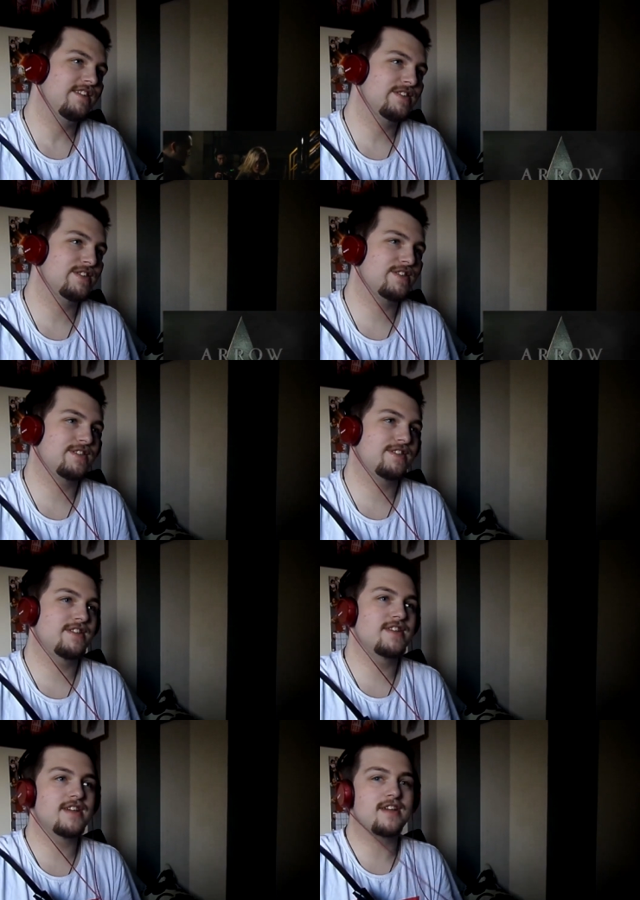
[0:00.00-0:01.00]
Just
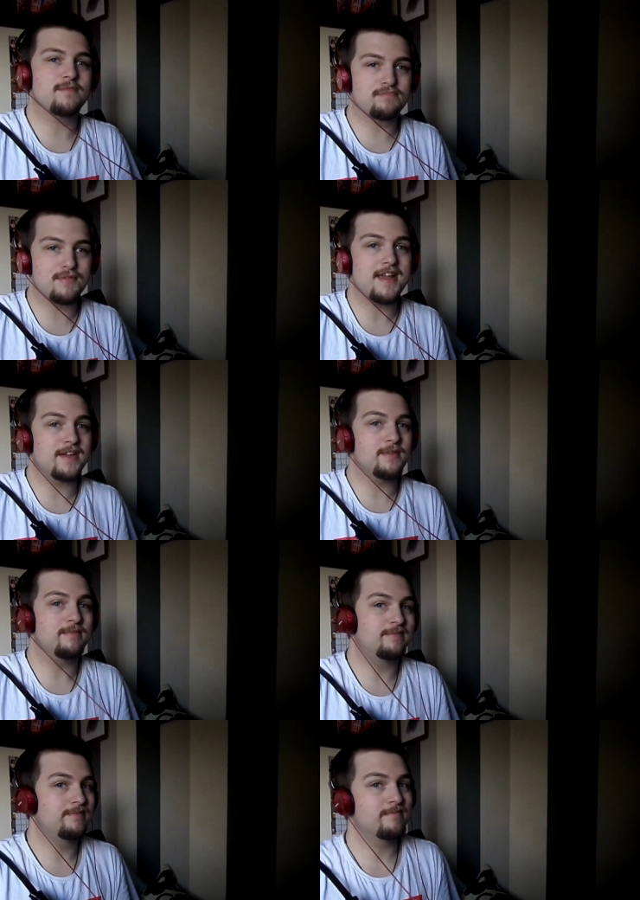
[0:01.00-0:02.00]
break
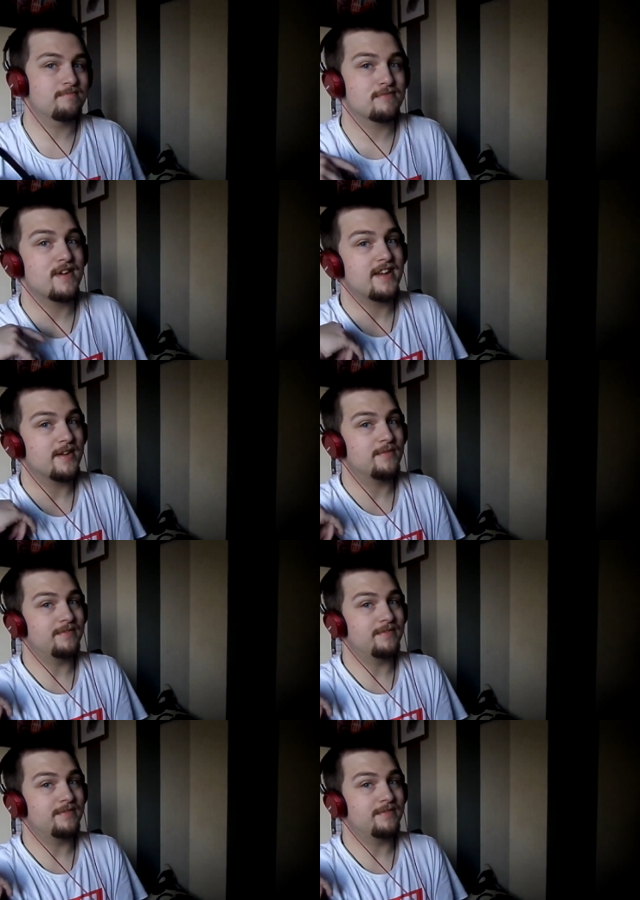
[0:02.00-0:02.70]
him, break him.